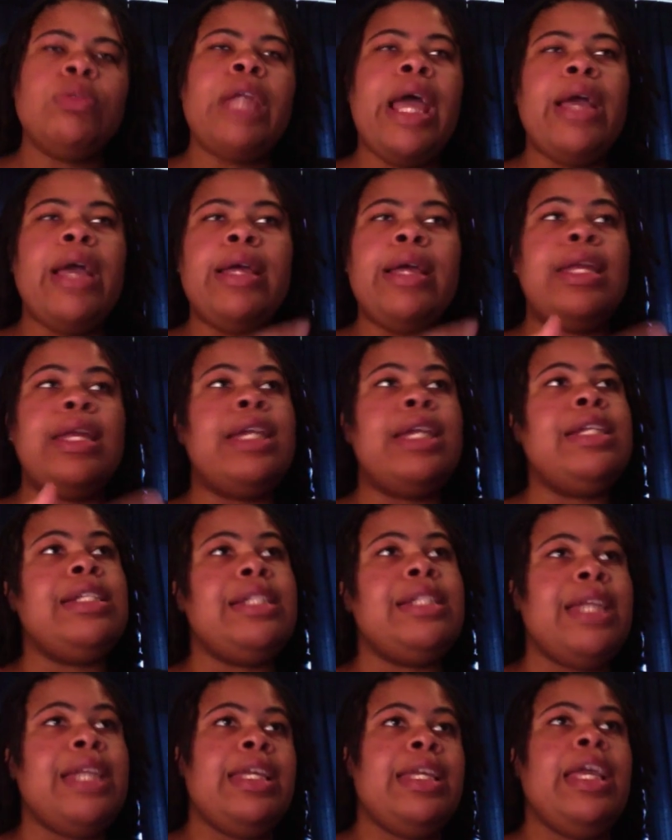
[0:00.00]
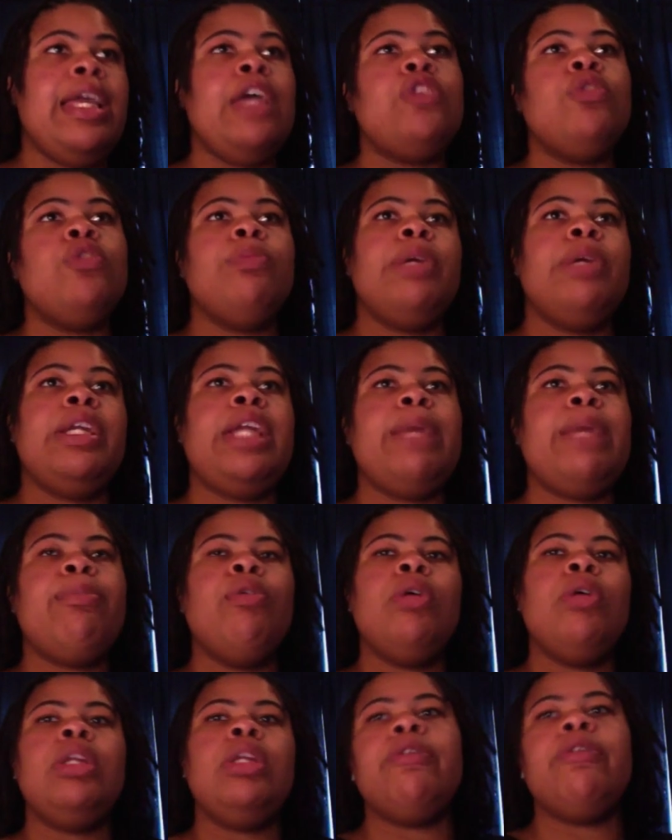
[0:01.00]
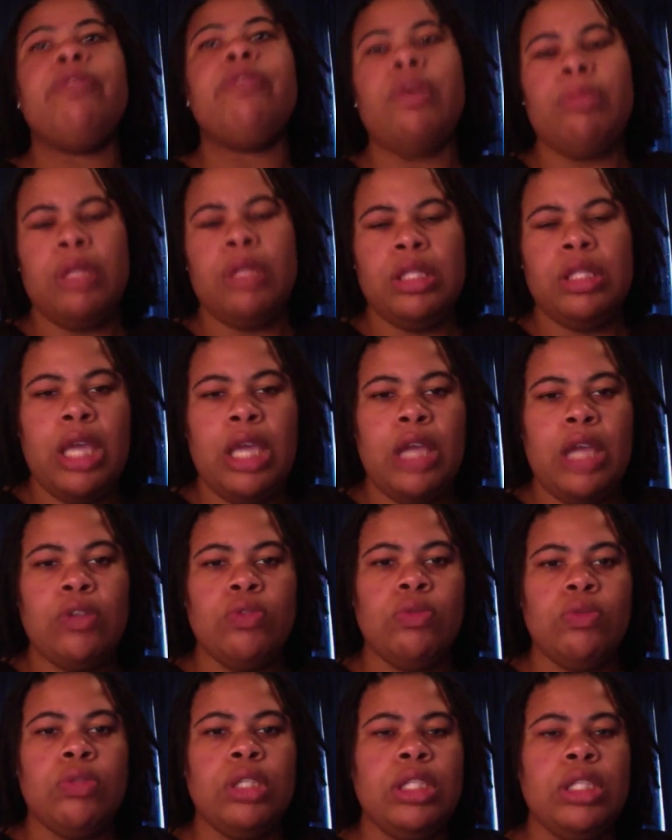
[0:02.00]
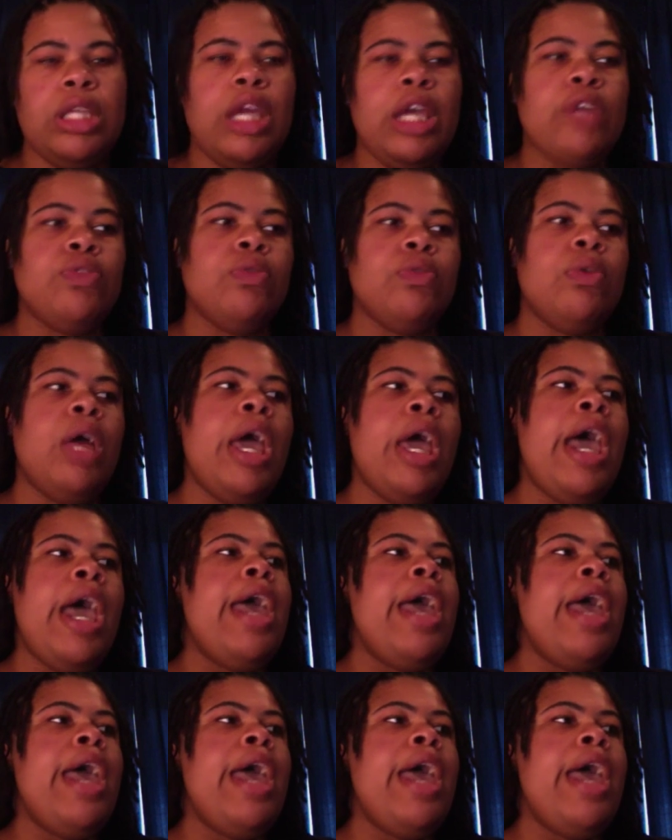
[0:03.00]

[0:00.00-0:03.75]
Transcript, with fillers: Not they didn't say canceled, but they pulling it from its schedule, the schedule,